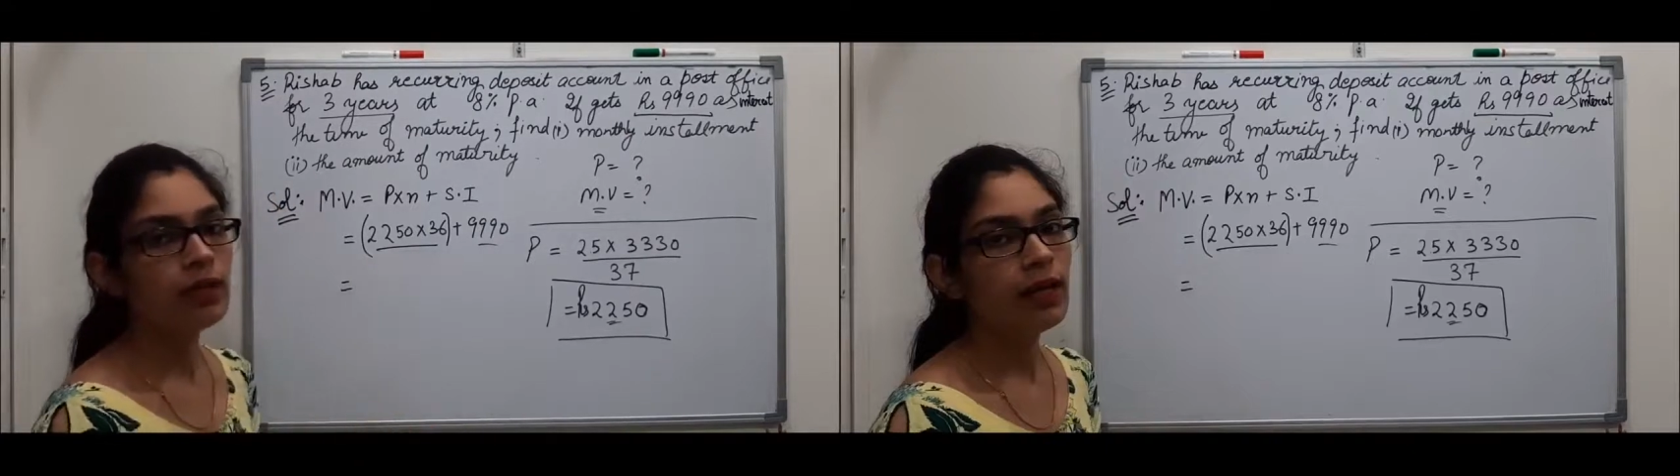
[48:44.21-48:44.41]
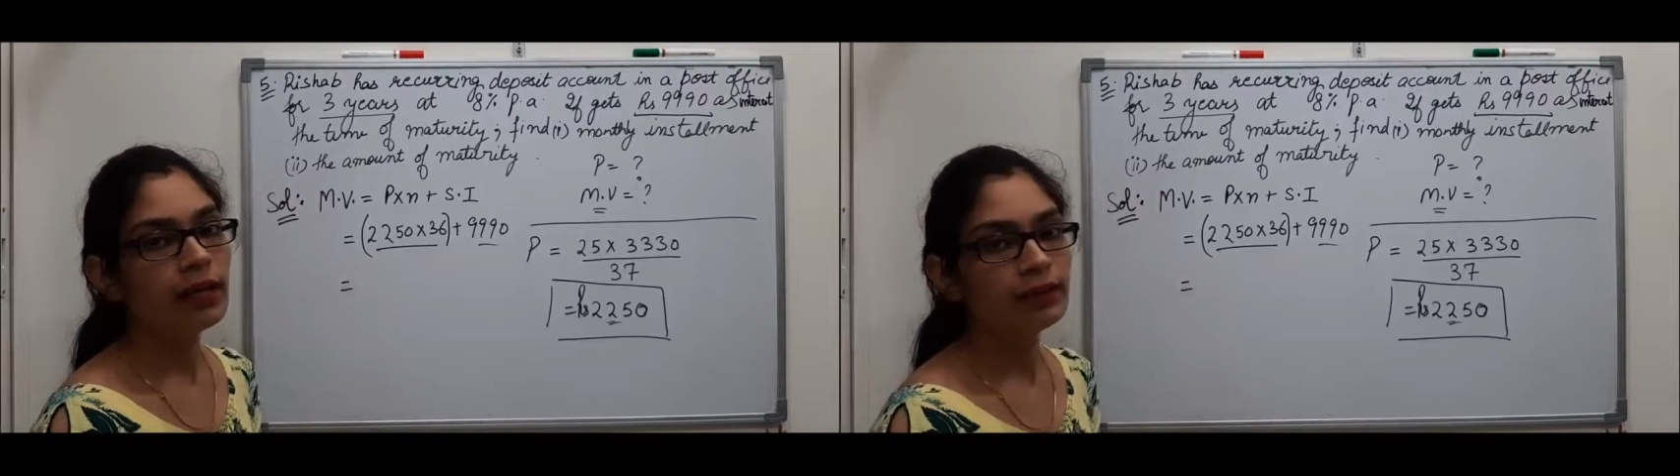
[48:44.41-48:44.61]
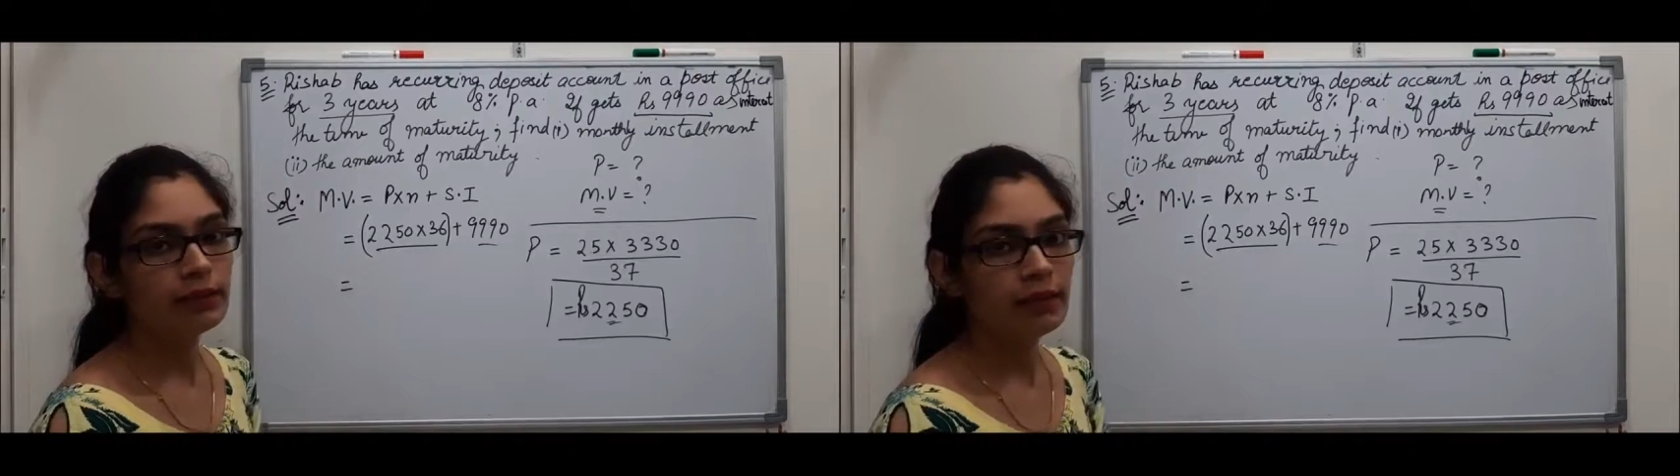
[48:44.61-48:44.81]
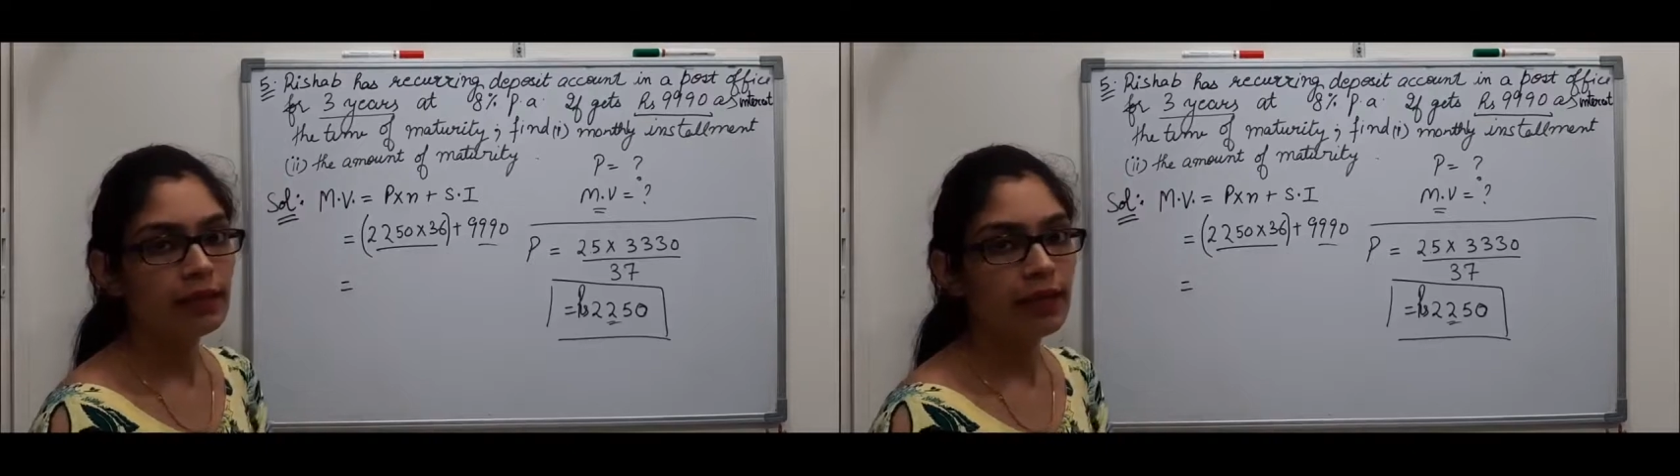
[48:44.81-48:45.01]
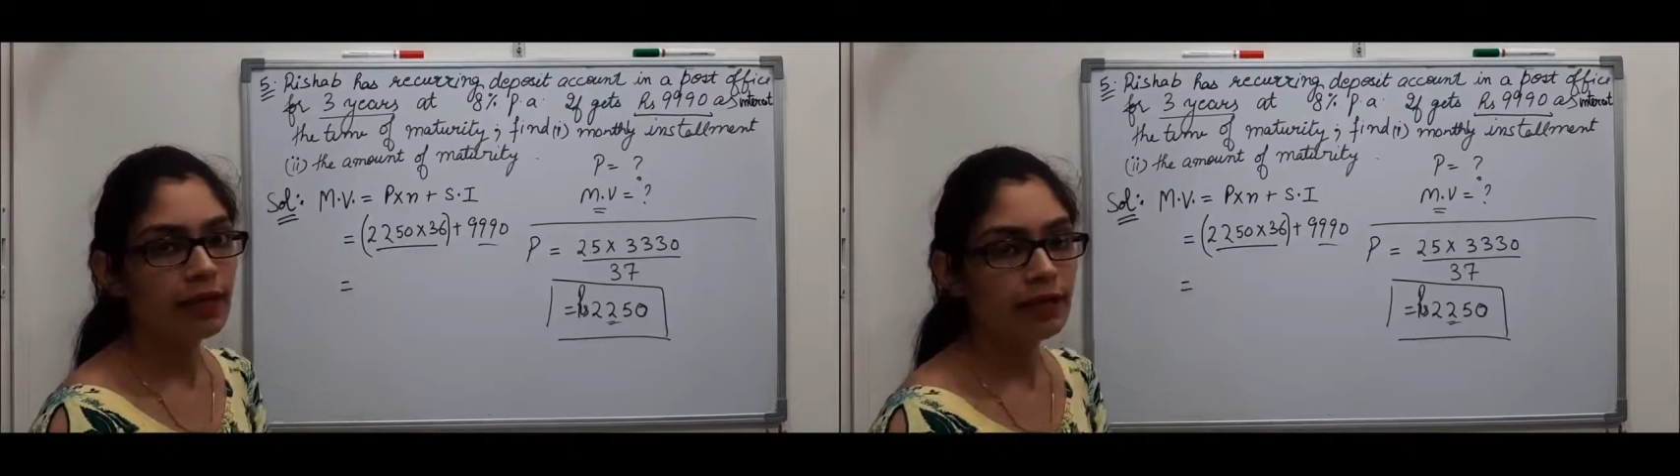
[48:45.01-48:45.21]
and still
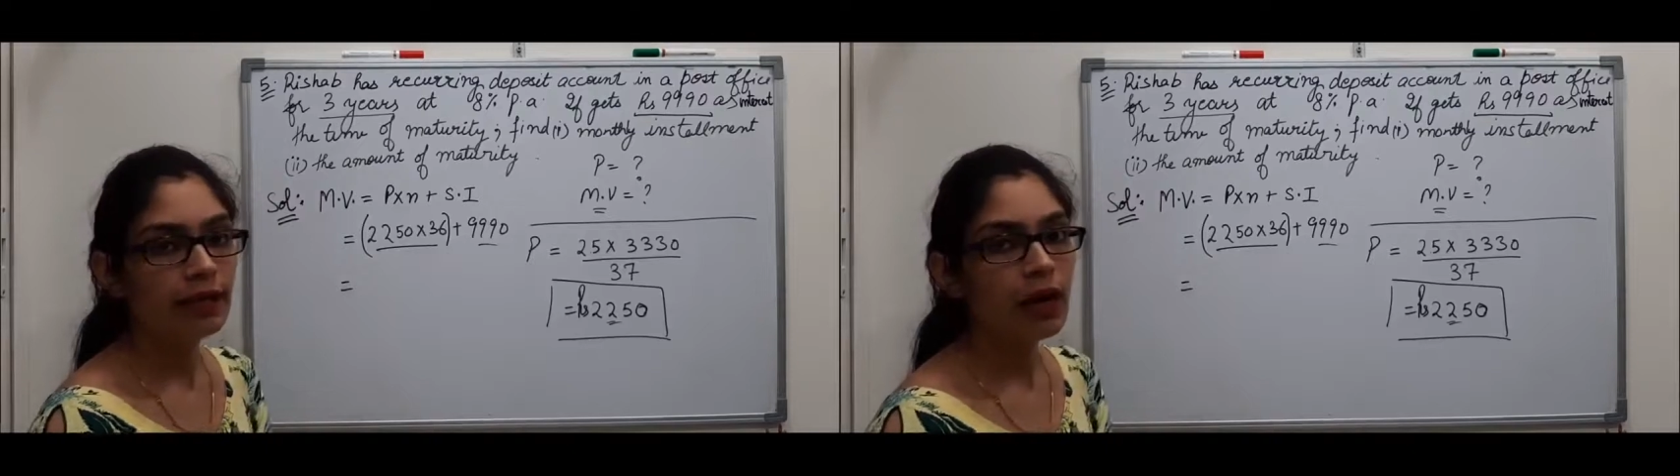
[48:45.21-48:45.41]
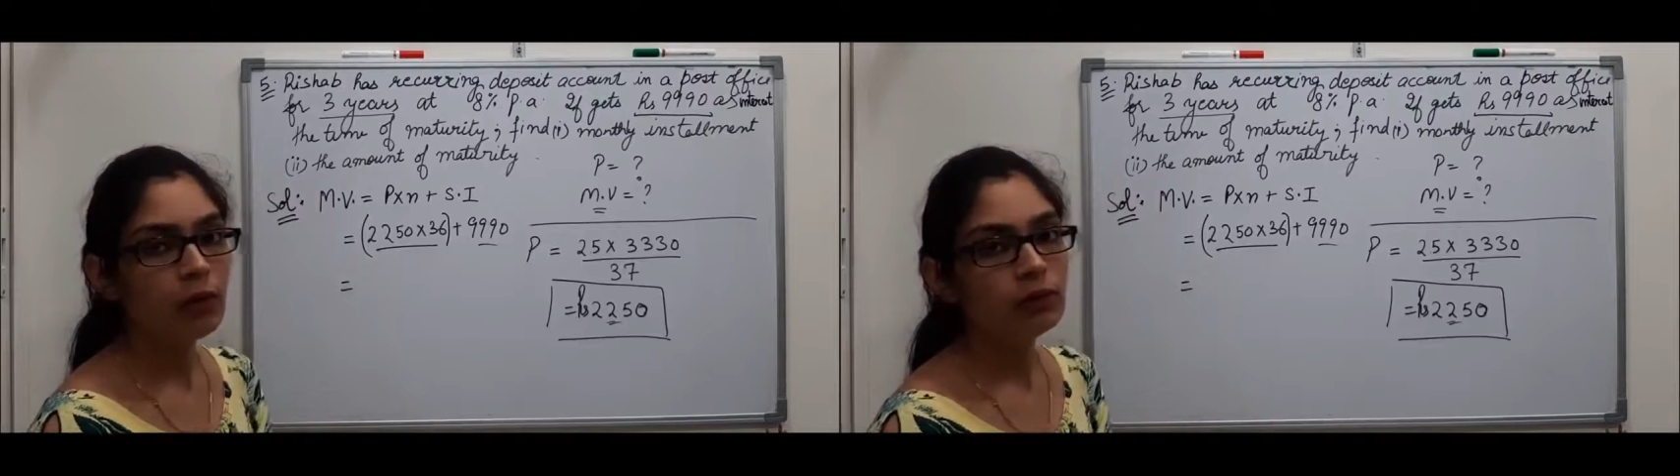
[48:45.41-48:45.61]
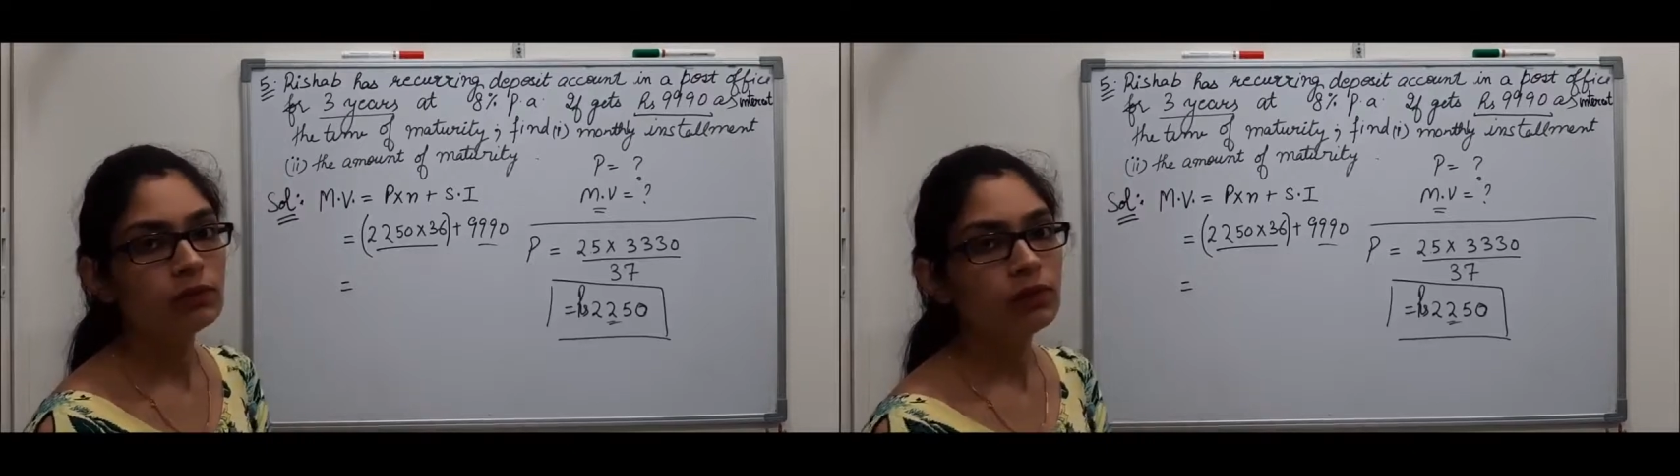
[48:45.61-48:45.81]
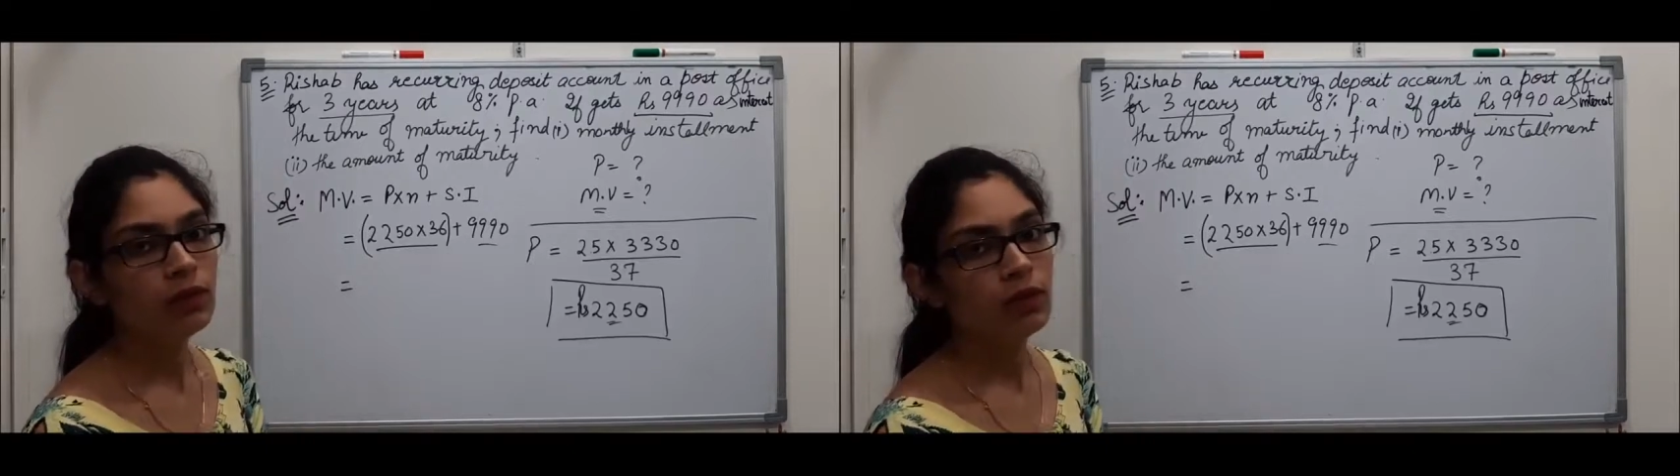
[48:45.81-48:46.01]
any doubts